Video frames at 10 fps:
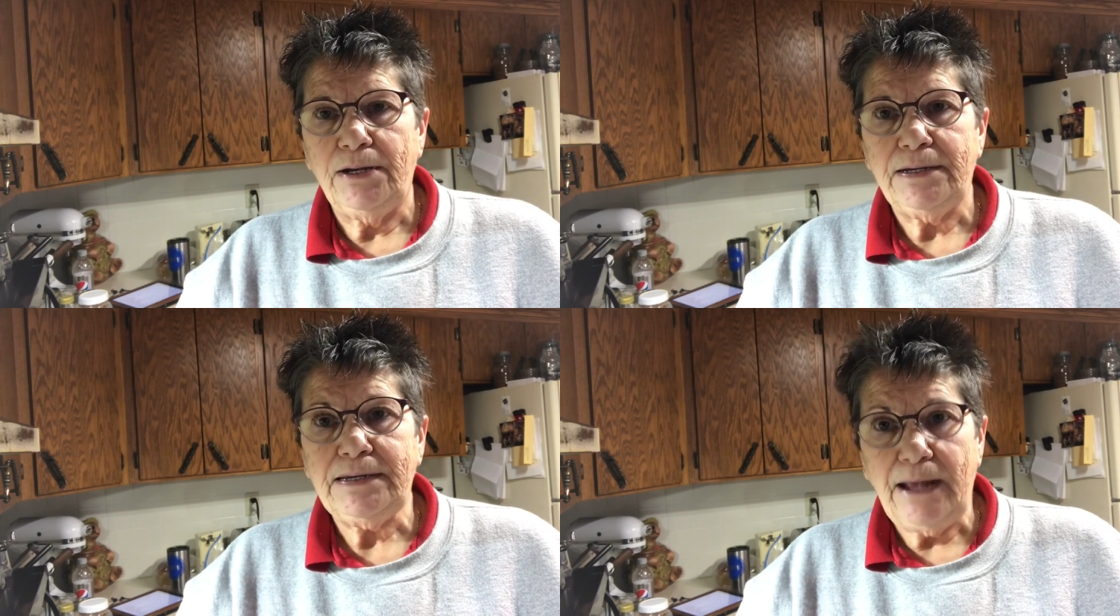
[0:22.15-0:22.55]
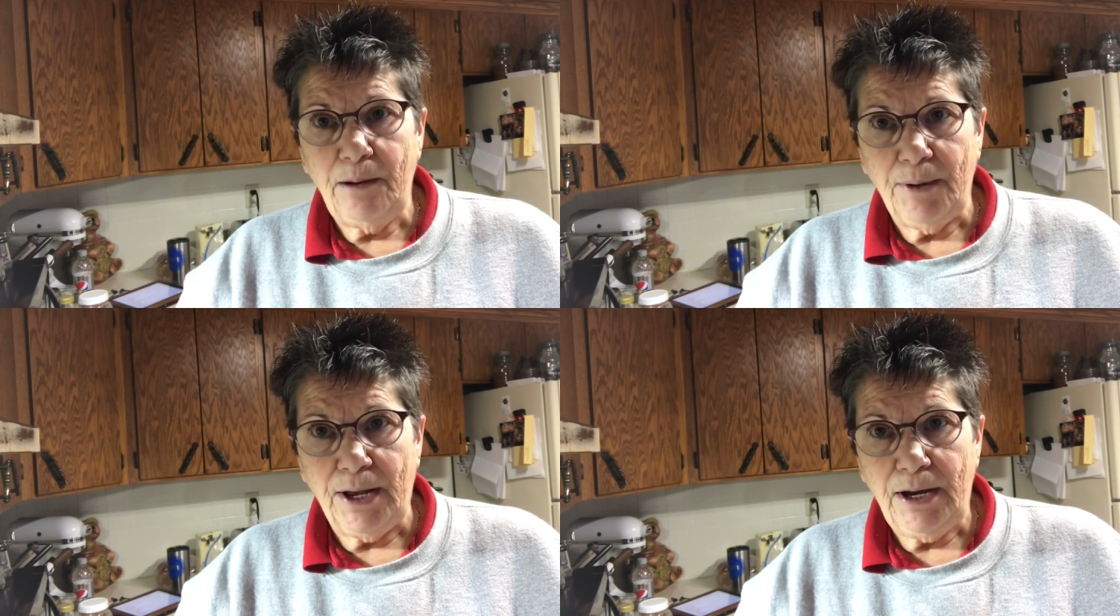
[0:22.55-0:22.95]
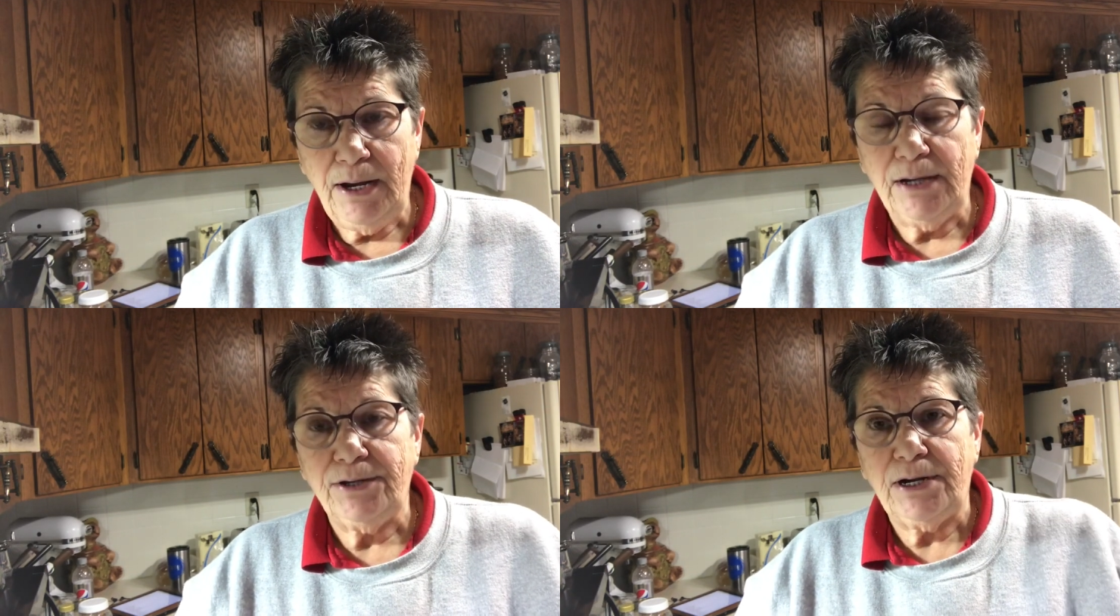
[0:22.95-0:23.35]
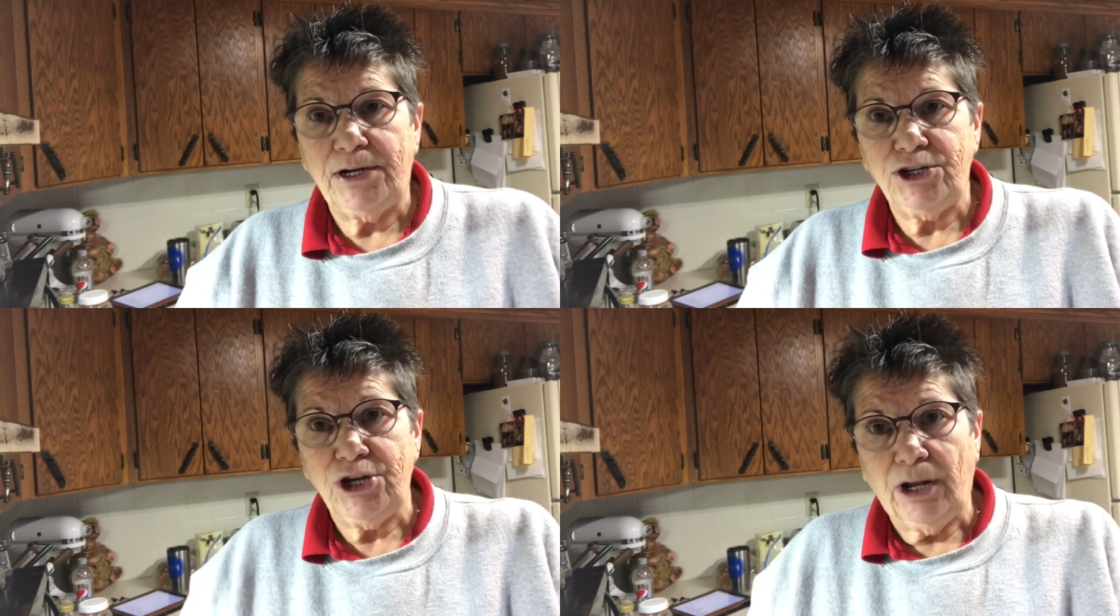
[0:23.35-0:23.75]
cinnamon instead
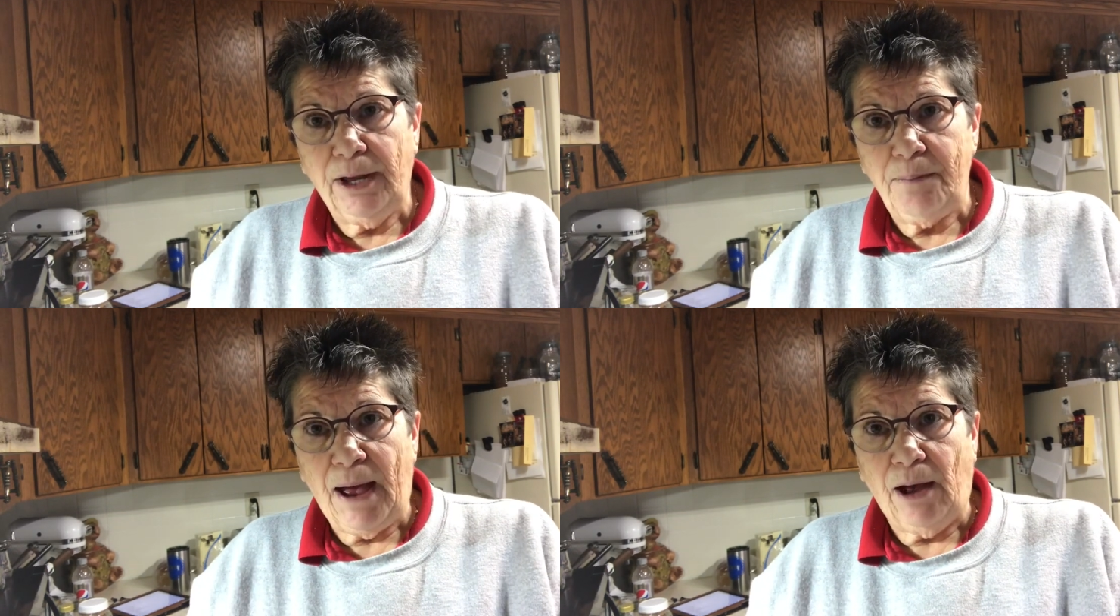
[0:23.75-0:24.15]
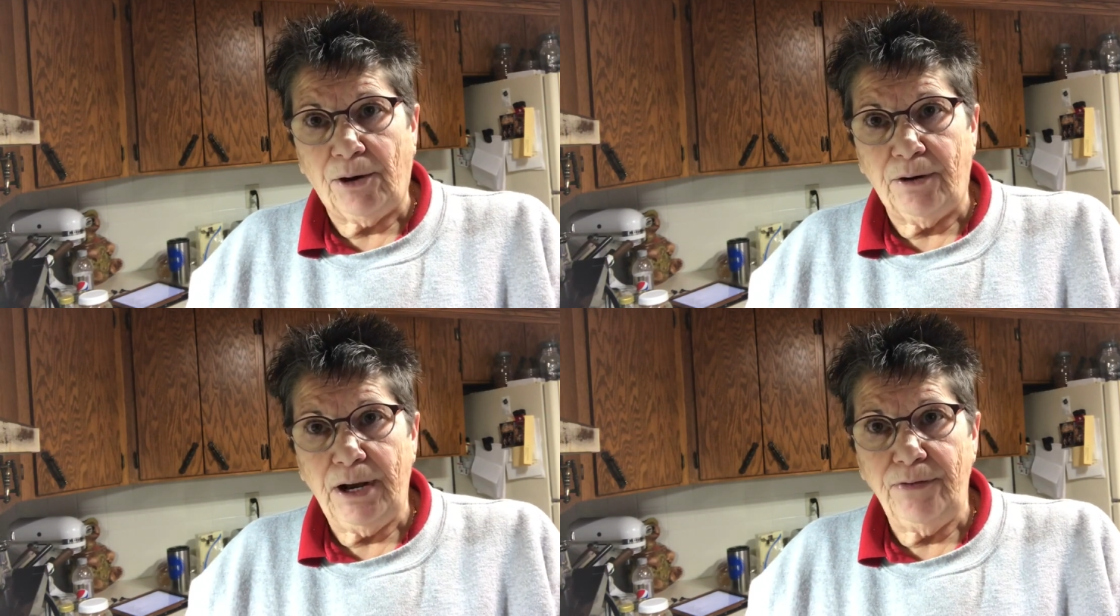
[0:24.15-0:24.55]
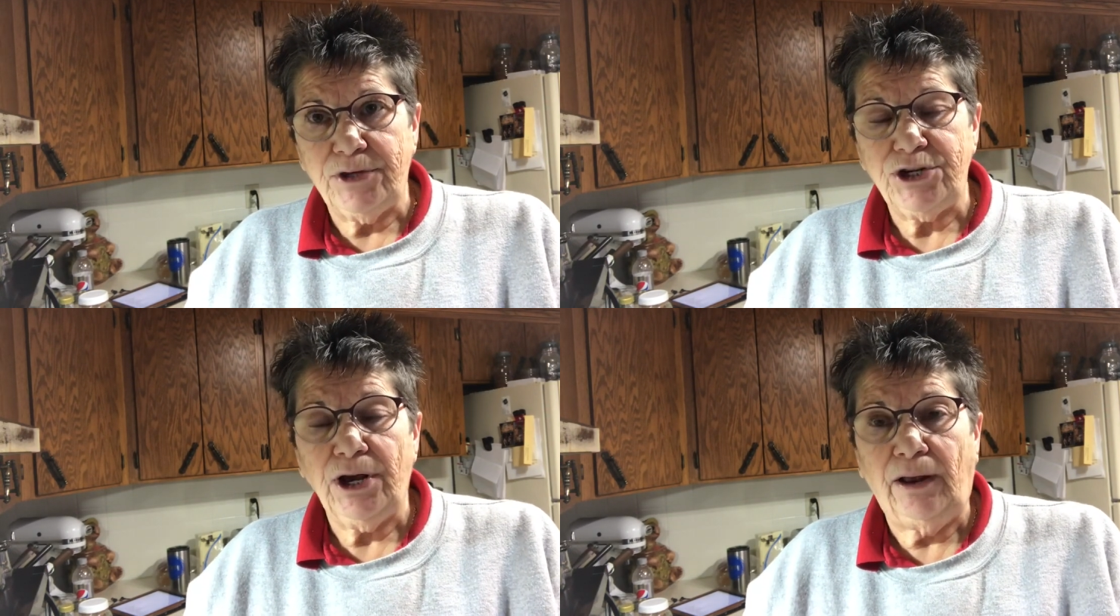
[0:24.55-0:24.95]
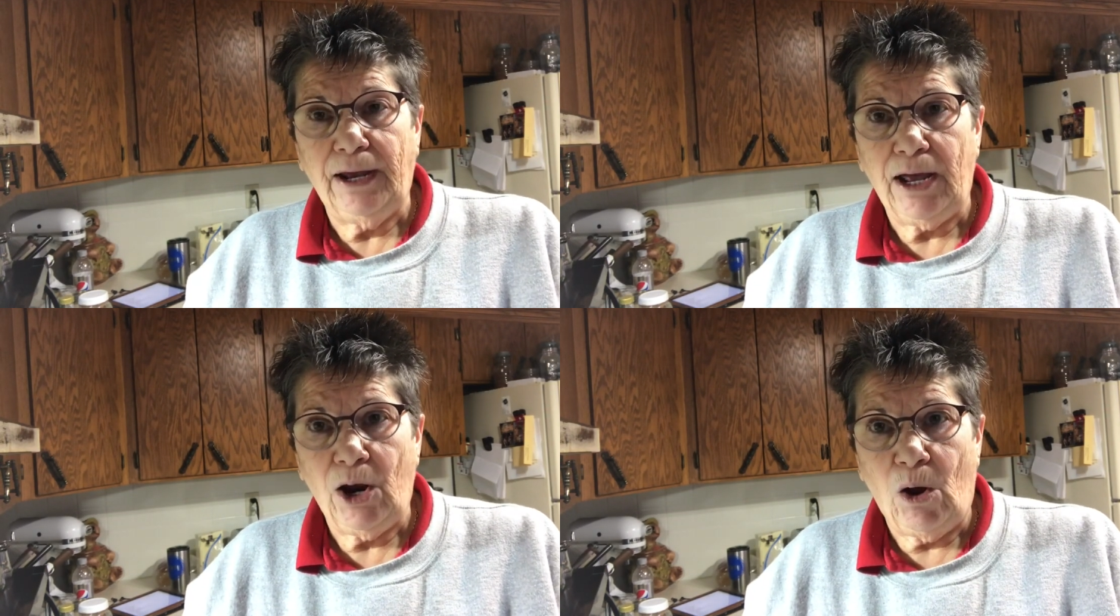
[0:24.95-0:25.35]
of chili powder in the
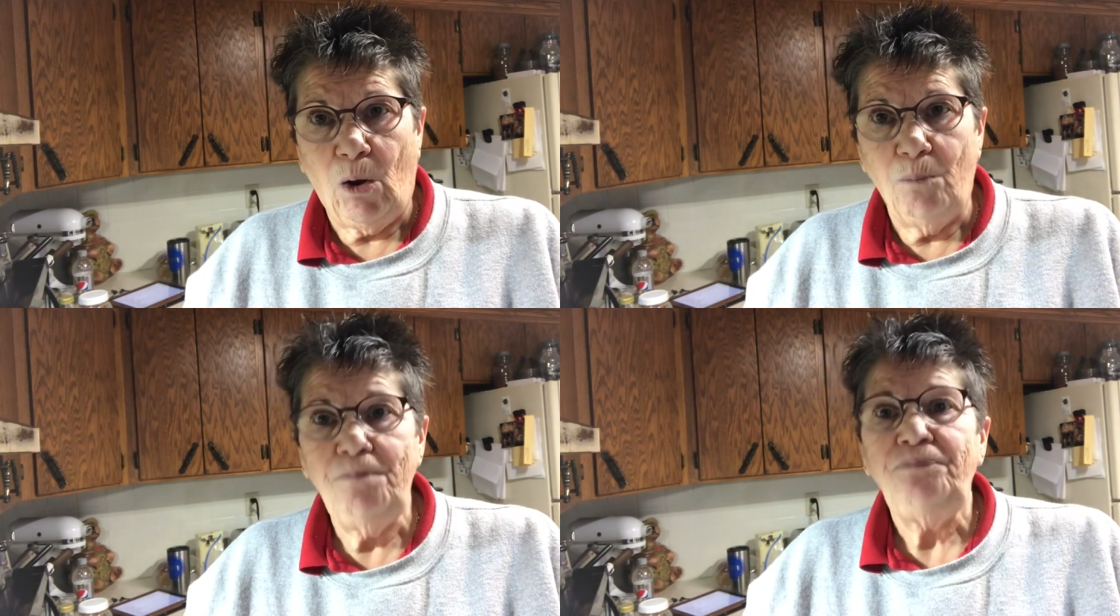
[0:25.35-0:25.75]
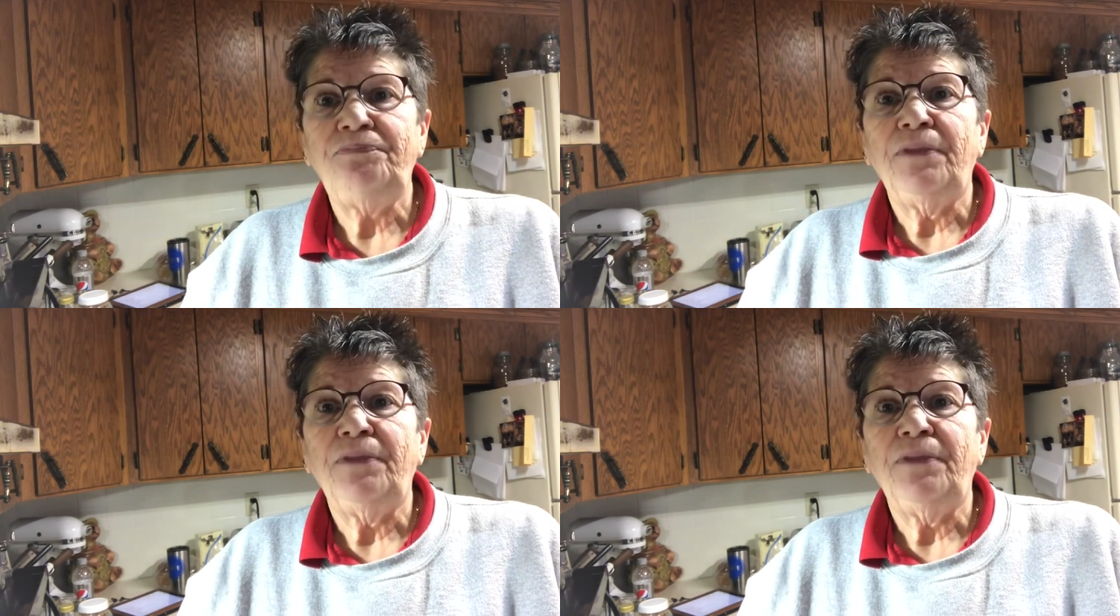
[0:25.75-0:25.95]
chili at home,